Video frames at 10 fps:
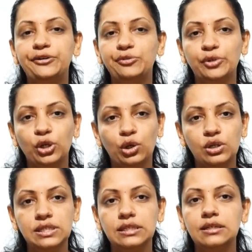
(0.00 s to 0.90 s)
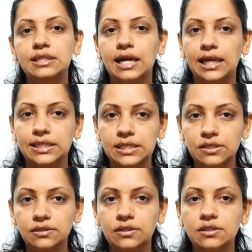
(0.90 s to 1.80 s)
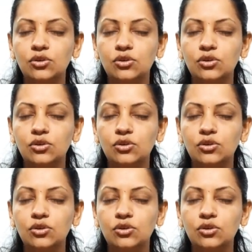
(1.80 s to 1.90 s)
tuberculosis, cancers,